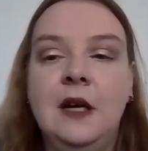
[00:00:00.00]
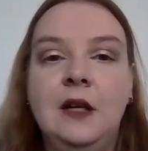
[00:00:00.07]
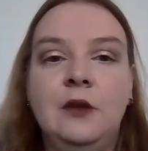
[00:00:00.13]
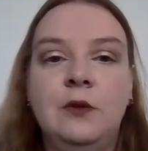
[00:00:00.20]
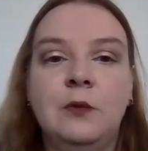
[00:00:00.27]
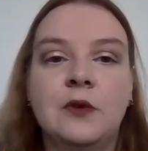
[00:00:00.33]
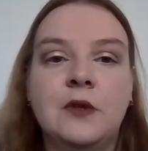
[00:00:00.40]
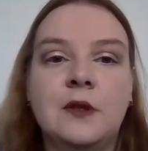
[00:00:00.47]

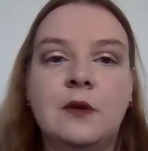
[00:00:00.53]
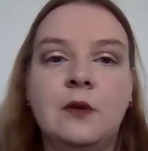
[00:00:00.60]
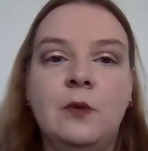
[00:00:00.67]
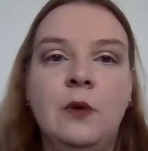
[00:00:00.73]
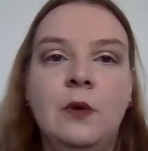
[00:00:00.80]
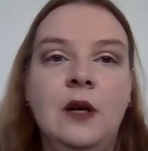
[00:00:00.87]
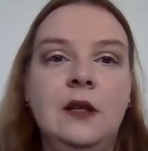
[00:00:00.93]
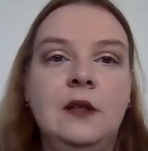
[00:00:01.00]
side was
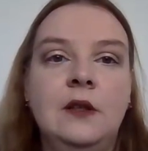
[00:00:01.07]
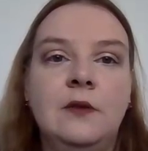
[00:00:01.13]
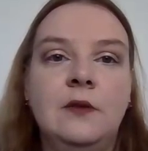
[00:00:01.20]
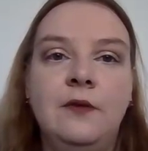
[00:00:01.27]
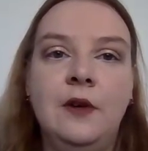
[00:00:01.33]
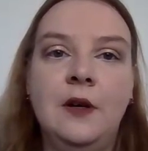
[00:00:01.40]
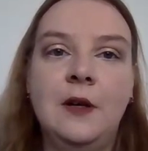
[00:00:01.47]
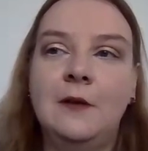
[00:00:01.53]
quite
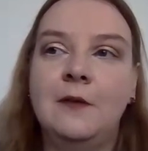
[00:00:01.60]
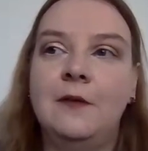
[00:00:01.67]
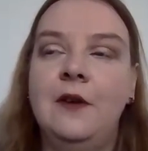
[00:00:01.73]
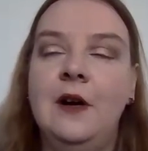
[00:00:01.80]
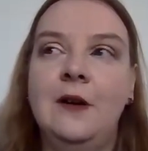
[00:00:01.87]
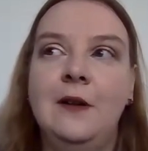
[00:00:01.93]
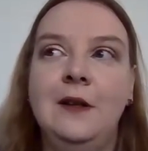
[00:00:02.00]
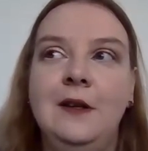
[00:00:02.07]

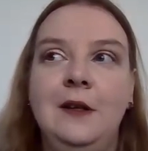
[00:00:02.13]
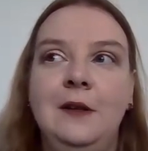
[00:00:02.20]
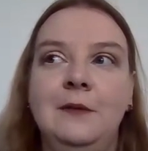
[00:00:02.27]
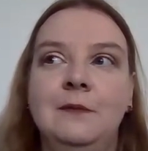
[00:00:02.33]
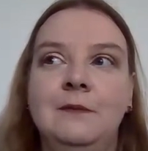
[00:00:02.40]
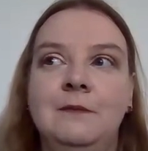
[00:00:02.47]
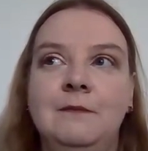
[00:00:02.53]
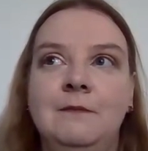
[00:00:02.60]

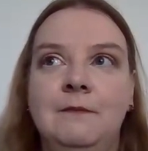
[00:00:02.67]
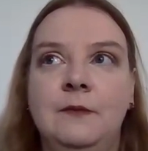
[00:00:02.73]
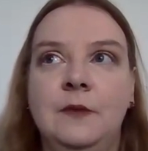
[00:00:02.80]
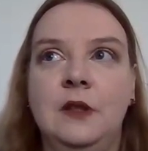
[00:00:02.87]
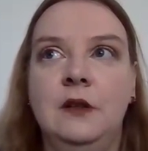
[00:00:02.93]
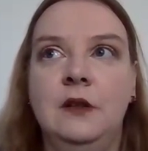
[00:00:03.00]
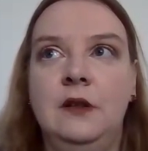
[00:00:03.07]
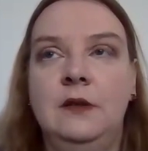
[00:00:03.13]
fairly
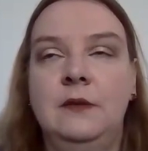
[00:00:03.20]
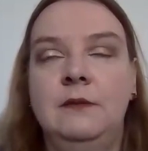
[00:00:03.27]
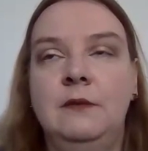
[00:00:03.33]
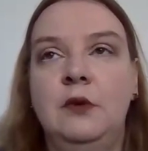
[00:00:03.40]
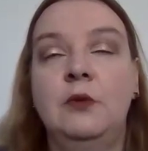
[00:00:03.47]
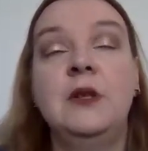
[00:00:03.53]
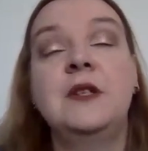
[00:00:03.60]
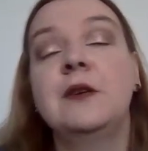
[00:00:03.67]

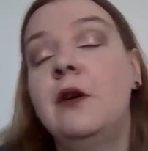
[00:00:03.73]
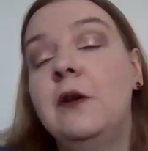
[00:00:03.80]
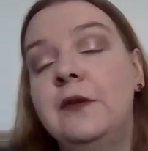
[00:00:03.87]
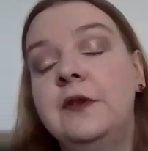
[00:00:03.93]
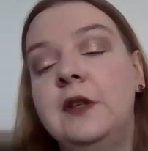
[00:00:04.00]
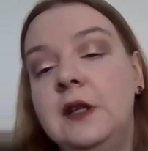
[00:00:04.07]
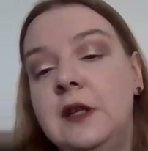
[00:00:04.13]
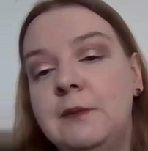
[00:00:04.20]

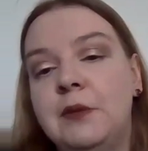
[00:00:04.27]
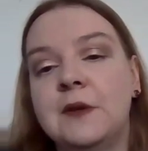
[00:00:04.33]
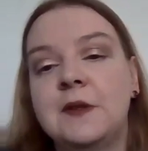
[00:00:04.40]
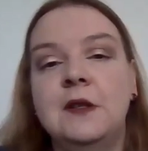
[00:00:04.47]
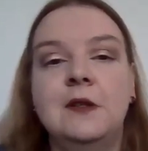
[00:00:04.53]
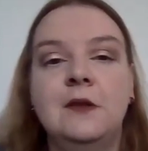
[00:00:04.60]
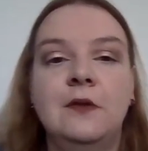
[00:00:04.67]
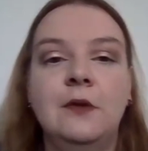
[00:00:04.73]
resolved in a
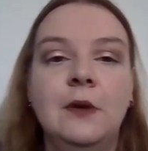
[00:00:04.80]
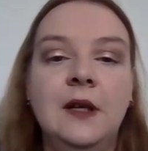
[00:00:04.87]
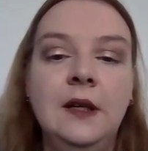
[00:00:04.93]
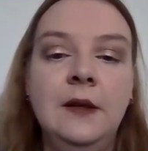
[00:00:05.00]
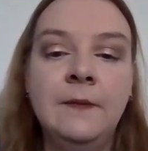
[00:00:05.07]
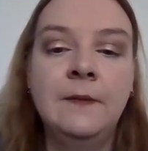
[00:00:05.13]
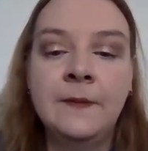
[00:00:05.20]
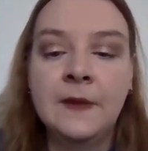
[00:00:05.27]
positive
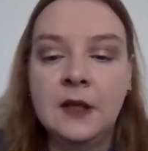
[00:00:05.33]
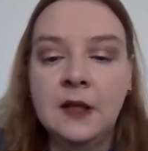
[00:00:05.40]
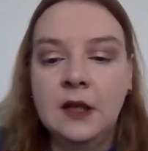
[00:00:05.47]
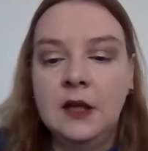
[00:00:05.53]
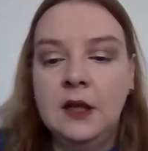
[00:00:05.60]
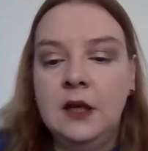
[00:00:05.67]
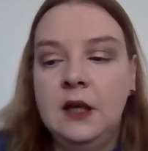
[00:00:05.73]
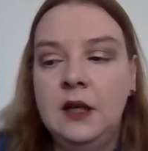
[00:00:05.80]
way.
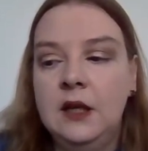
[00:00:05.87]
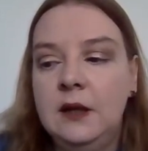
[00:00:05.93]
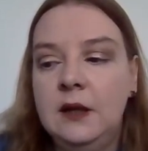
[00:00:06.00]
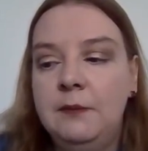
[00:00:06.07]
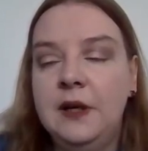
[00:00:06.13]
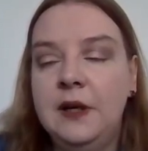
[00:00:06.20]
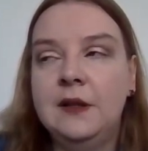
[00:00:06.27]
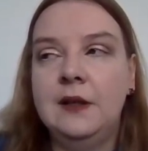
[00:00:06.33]

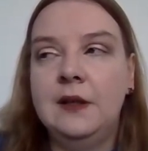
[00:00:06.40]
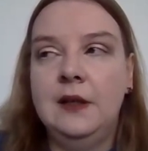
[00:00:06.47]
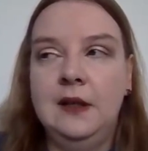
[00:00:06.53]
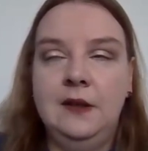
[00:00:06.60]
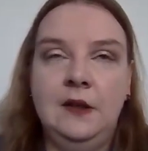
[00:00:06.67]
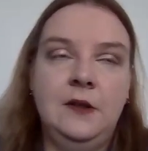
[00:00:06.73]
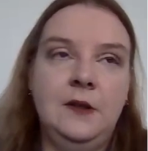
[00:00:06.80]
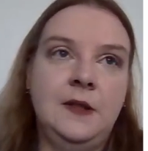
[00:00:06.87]
But
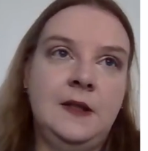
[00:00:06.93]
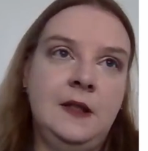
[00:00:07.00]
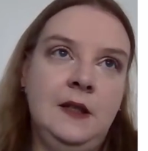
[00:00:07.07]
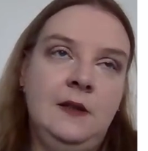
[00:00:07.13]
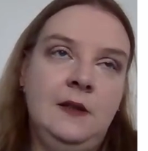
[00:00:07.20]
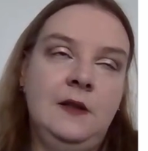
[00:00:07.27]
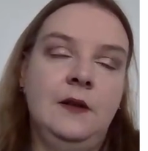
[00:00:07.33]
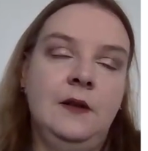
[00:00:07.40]
other
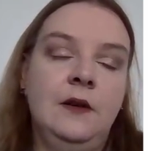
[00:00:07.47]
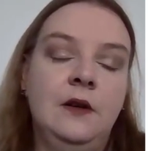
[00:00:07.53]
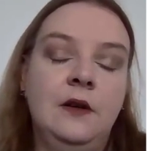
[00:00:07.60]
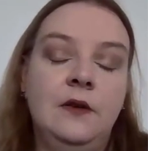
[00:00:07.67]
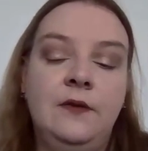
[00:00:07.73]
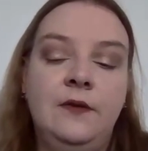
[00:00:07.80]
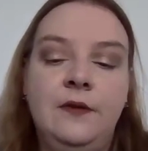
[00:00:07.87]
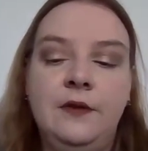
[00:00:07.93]
set
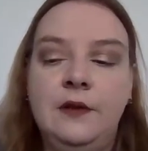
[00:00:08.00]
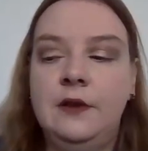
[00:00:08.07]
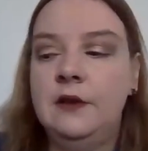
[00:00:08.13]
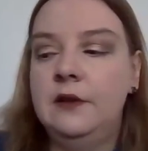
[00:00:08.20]
of